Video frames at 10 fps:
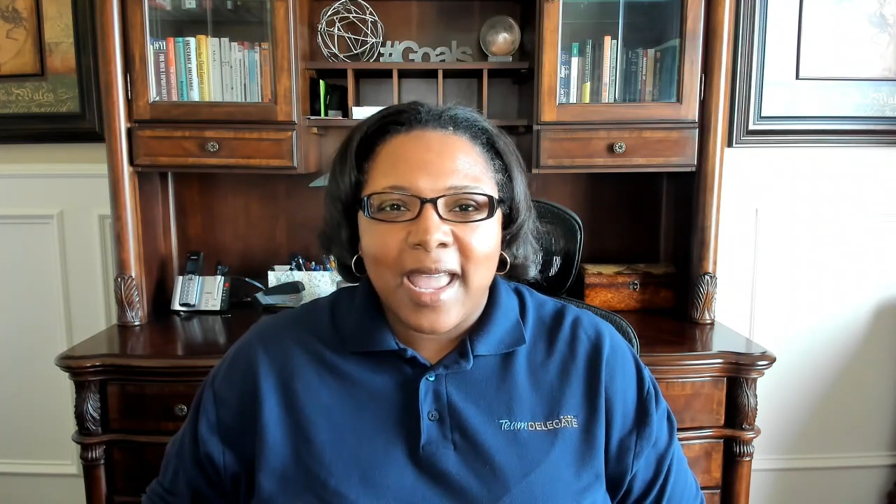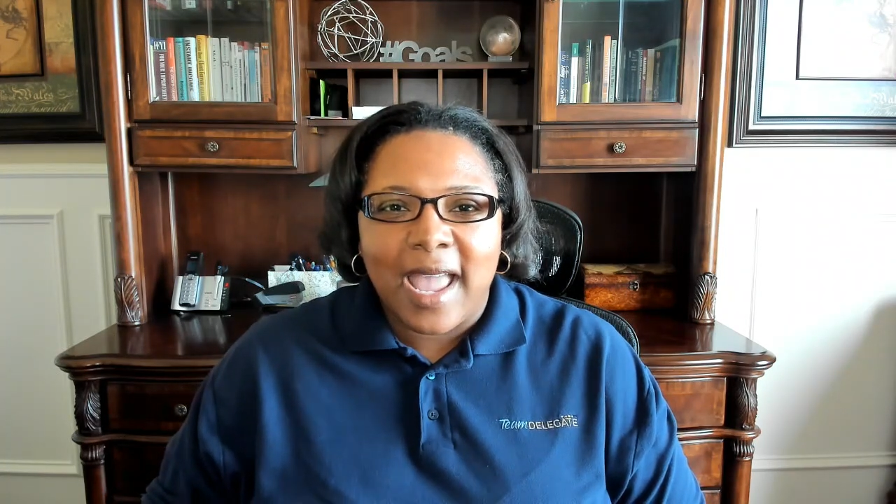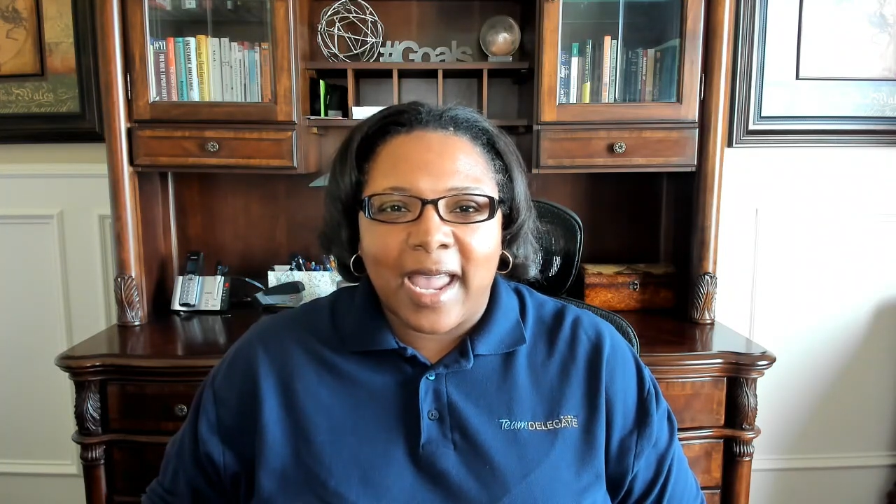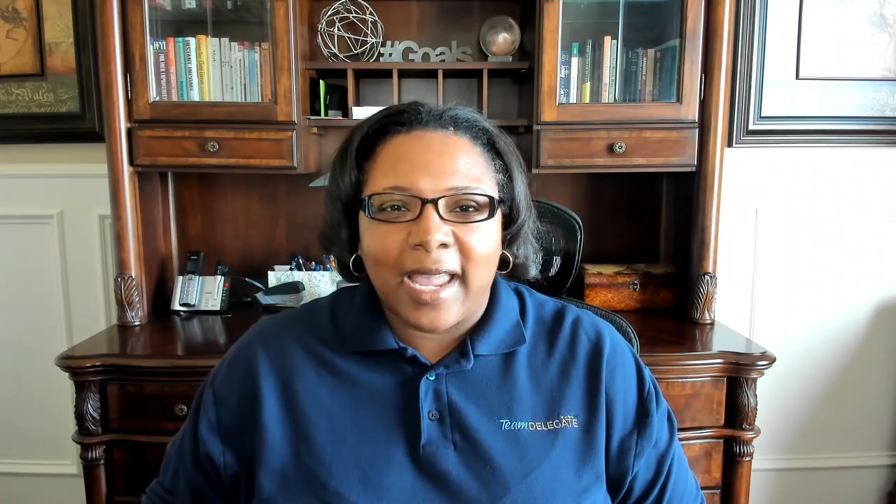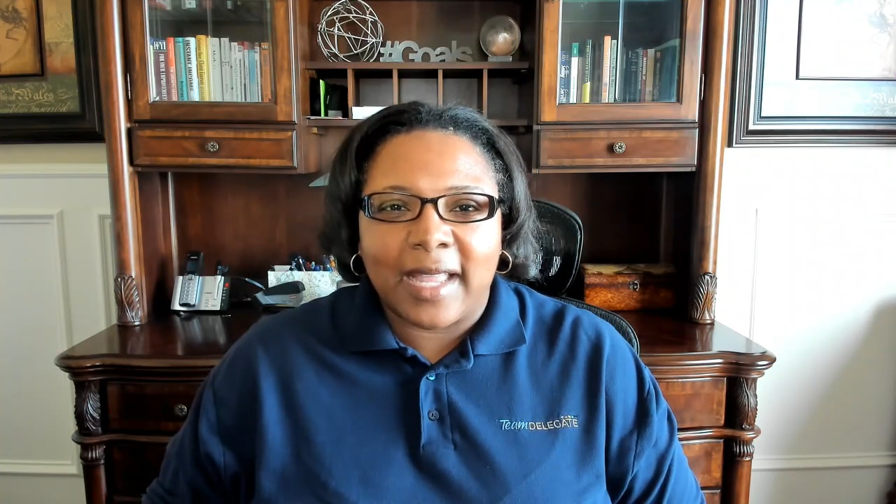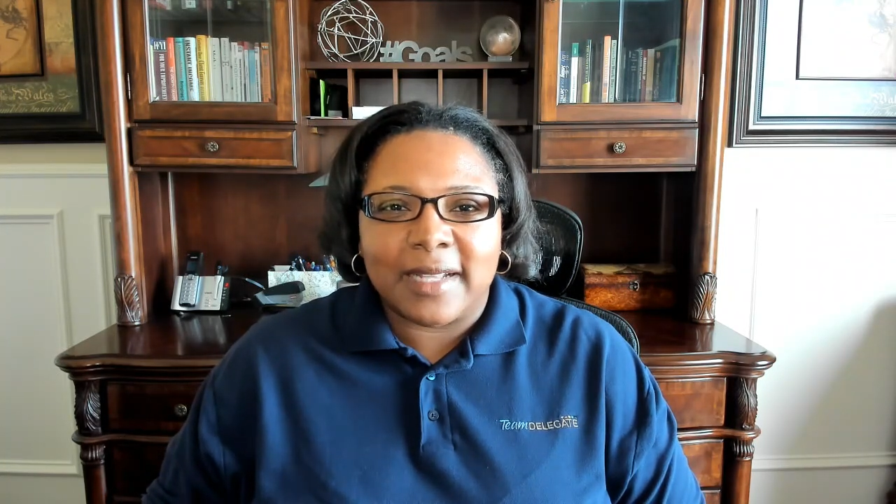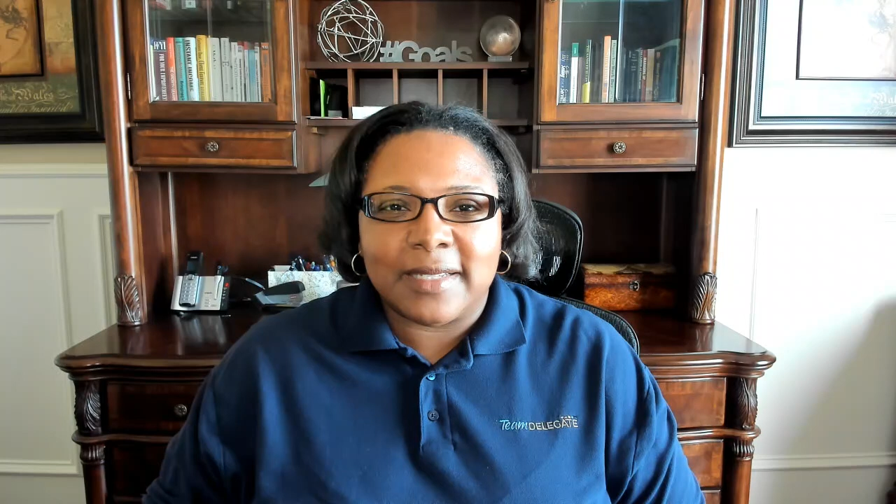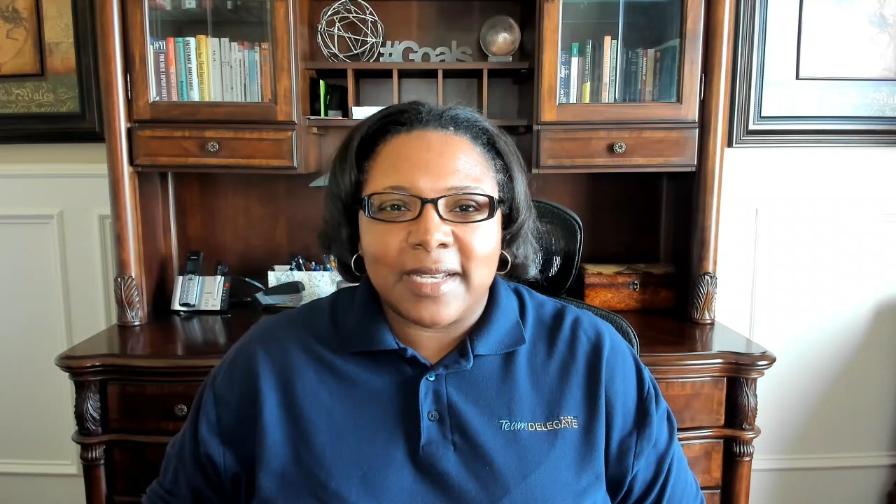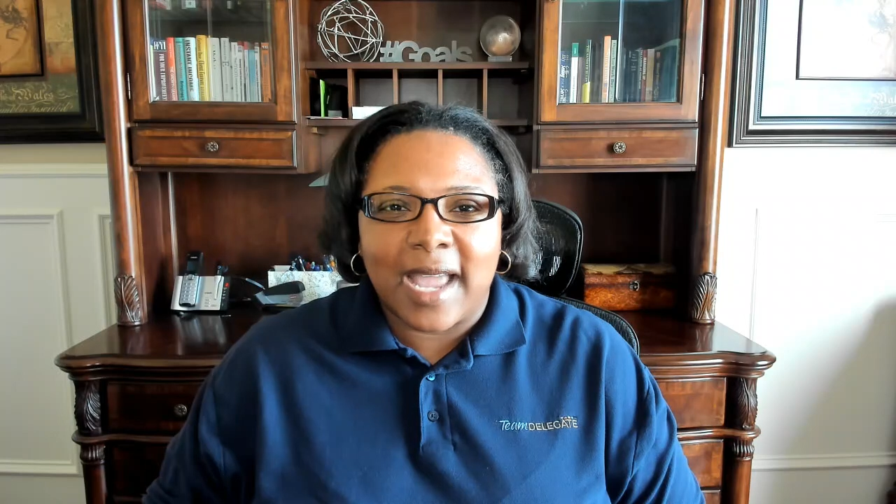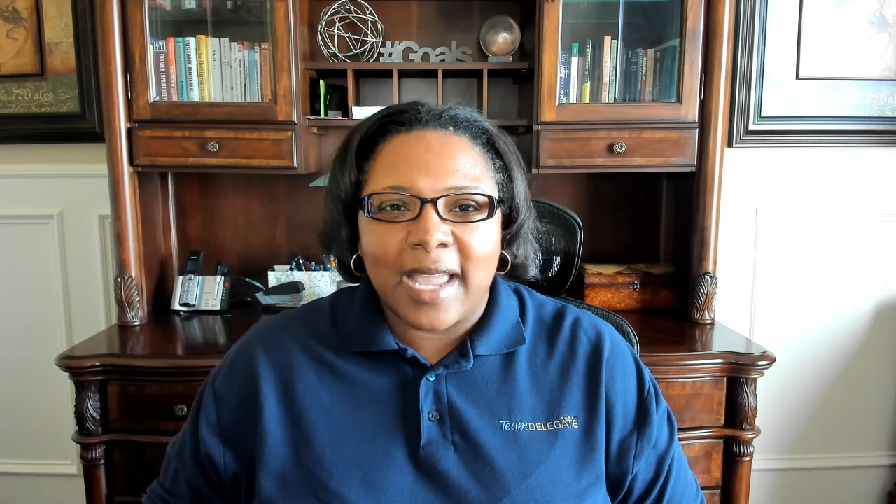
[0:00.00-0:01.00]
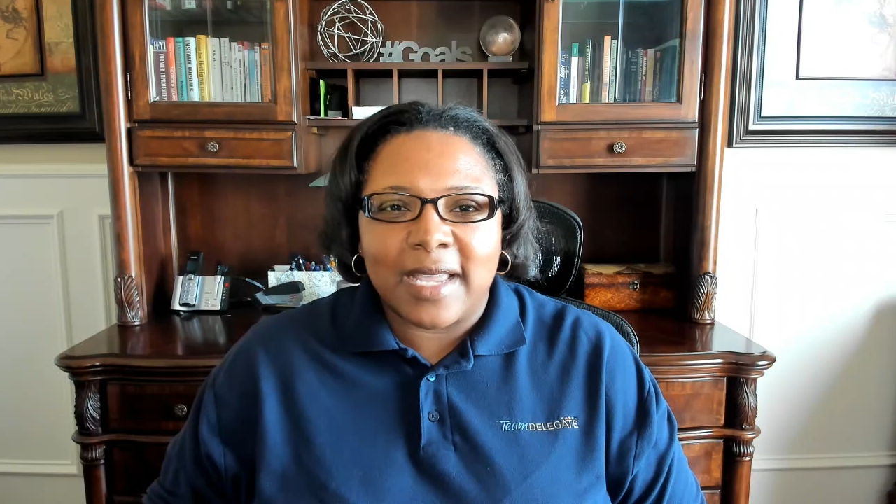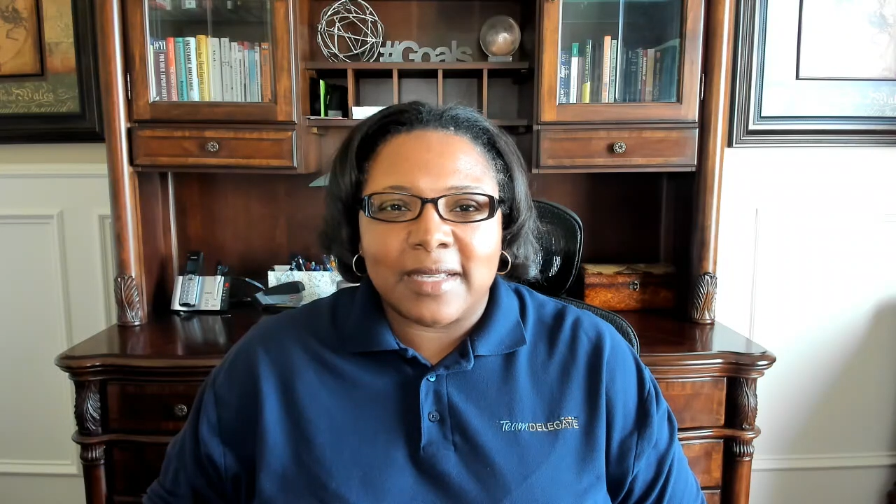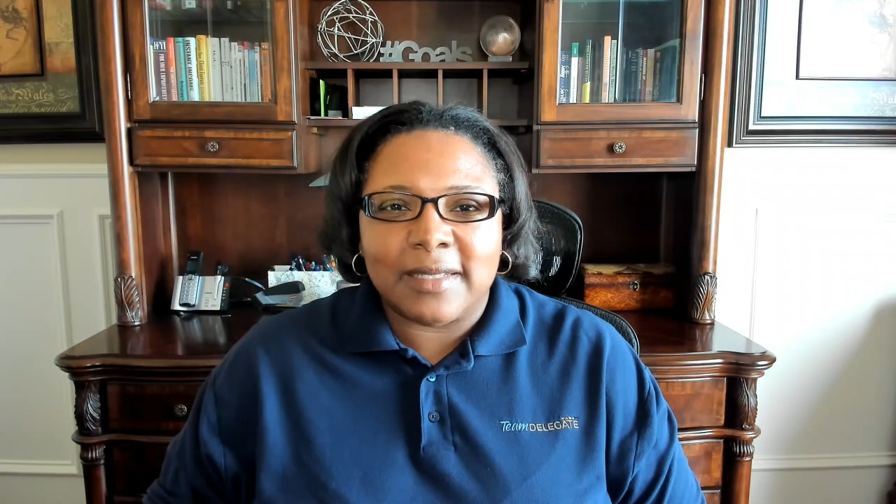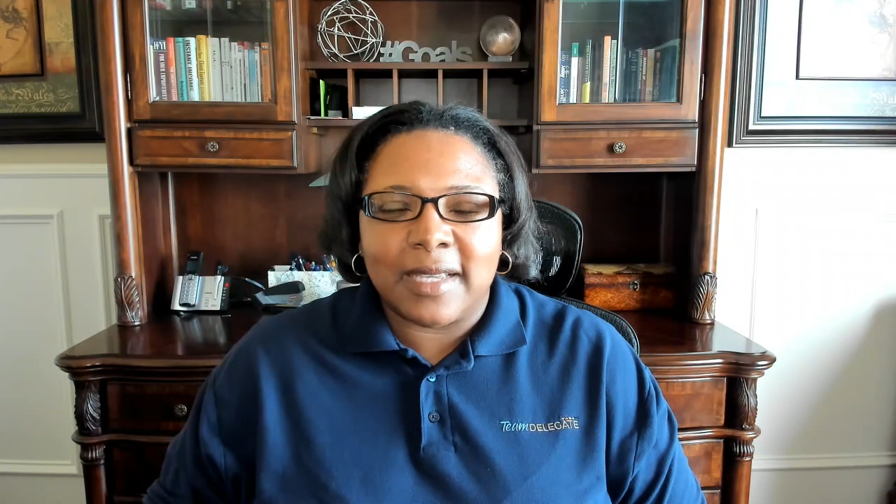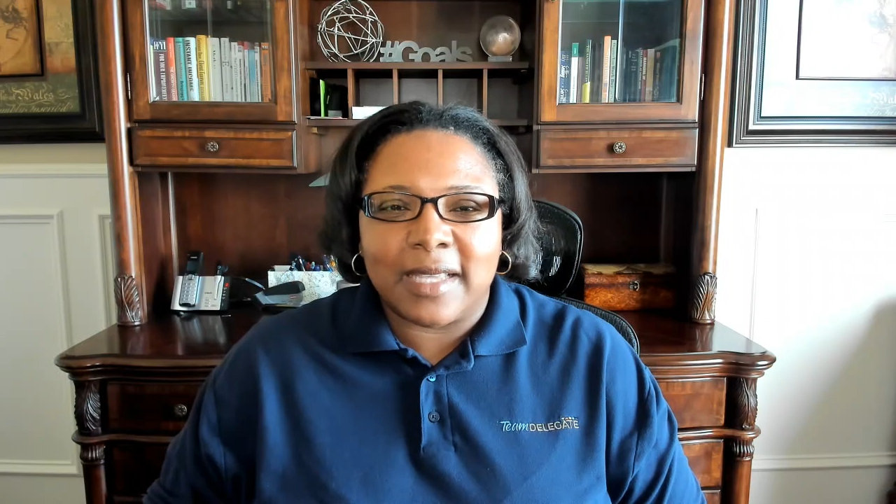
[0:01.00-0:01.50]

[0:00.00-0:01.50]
and today's